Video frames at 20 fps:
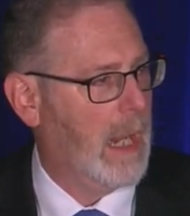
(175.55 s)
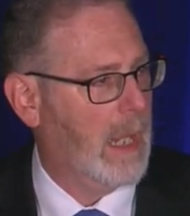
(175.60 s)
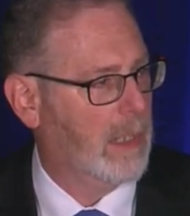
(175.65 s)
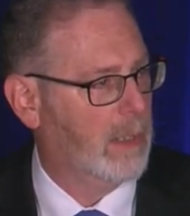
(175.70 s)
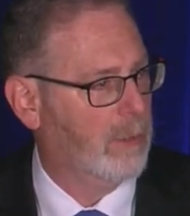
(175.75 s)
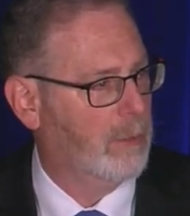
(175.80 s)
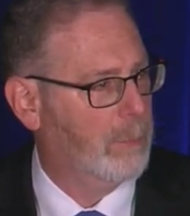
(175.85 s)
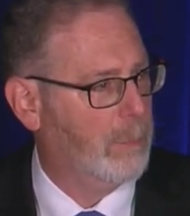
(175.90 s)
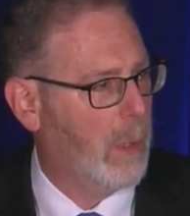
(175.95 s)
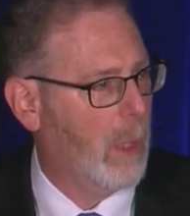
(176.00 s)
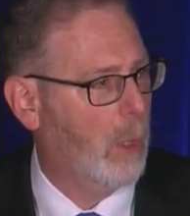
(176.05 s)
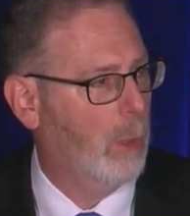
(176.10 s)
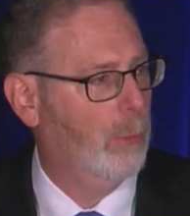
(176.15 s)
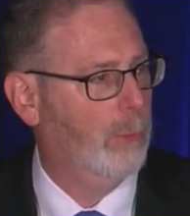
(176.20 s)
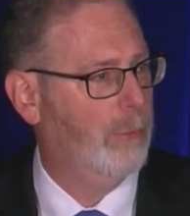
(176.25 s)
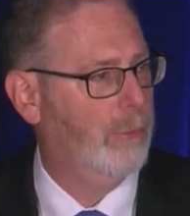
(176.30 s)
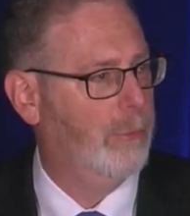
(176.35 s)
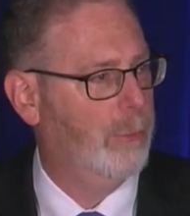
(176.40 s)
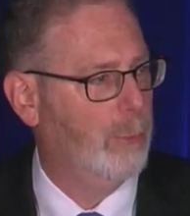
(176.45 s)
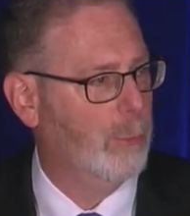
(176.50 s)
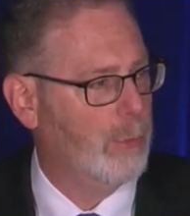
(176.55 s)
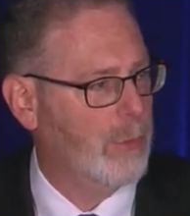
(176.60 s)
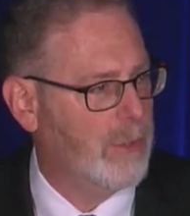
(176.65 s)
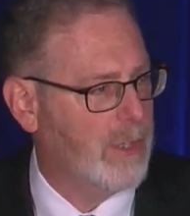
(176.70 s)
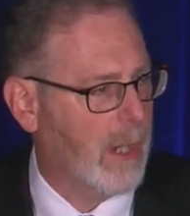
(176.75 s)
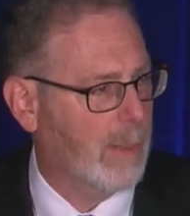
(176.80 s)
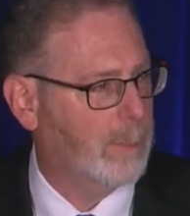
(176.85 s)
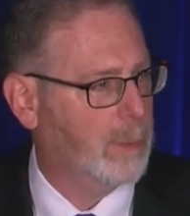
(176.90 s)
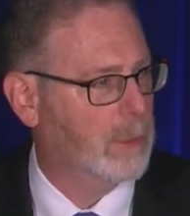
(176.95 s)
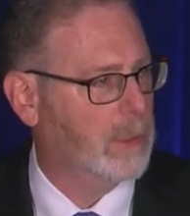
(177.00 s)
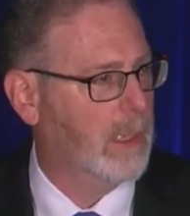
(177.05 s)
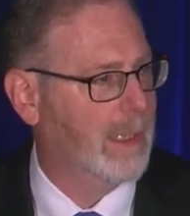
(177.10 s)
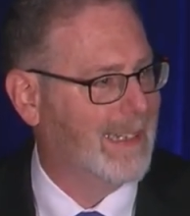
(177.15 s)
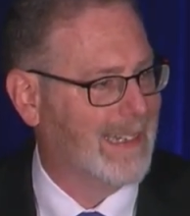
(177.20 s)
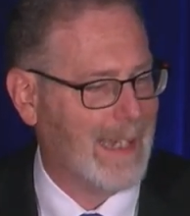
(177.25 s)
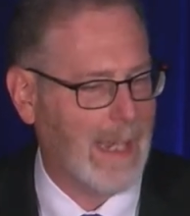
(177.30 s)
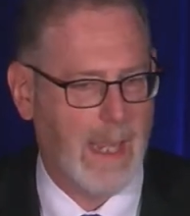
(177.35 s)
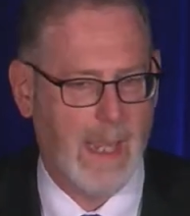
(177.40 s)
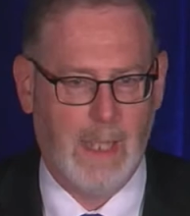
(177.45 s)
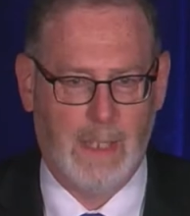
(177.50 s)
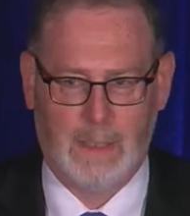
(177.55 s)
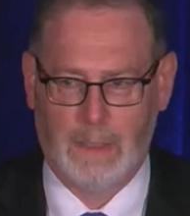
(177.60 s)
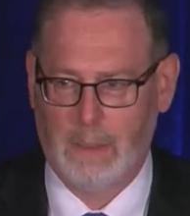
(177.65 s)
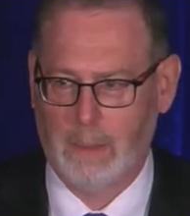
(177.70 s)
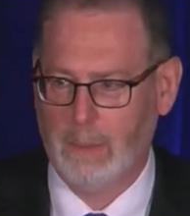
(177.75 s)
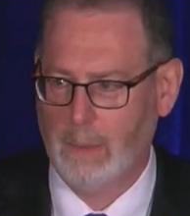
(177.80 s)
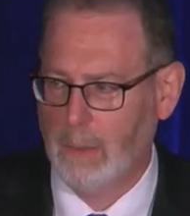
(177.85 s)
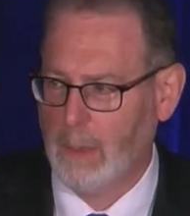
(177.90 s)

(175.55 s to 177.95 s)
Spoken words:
and is posed to double again